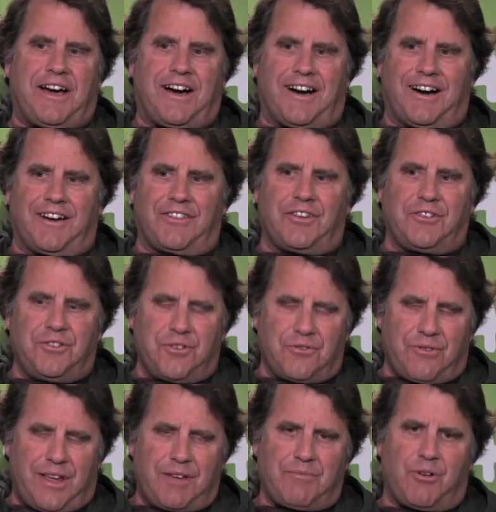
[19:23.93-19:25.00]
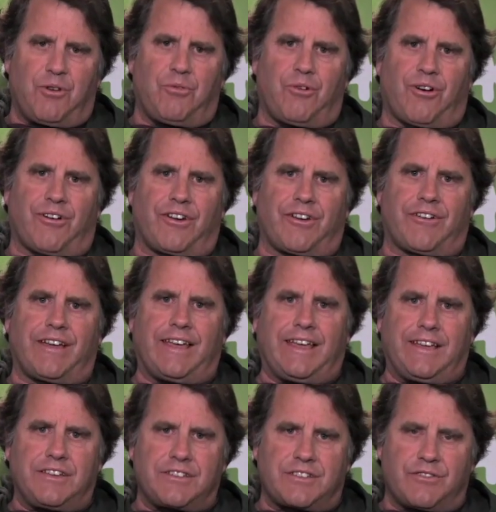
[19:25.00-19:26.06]
Uh, the new Rainbow Warrior
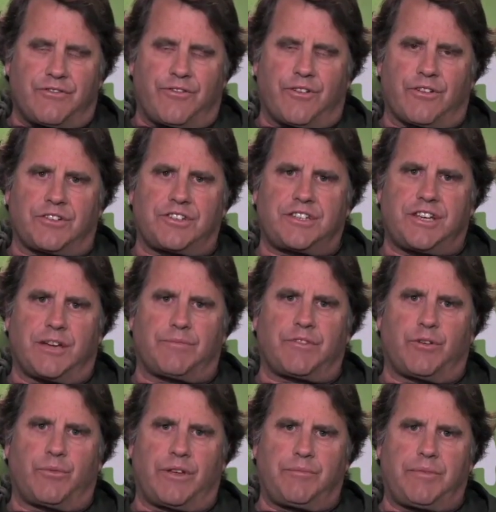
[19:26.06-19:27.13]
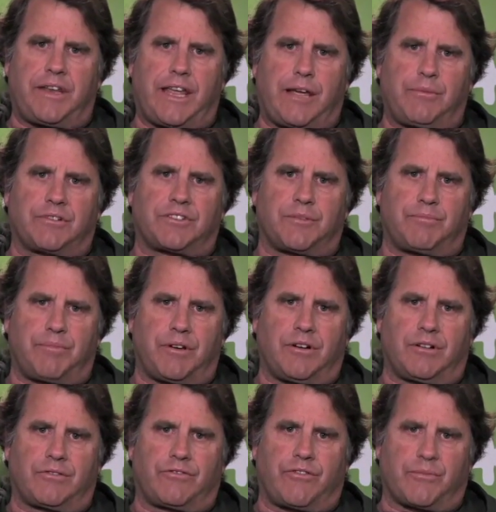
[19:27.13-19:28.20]
is the first ship that we've been able to
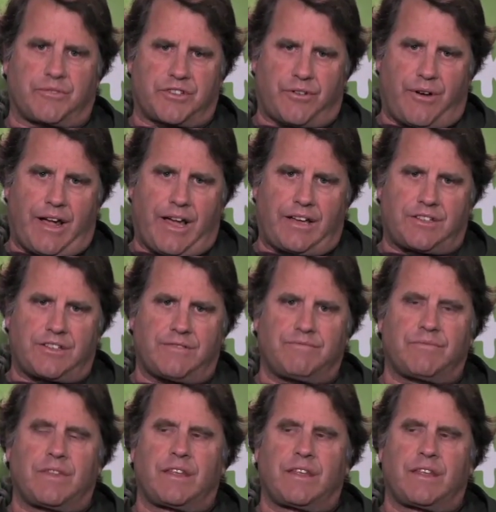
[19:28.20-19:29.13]
build from scratch.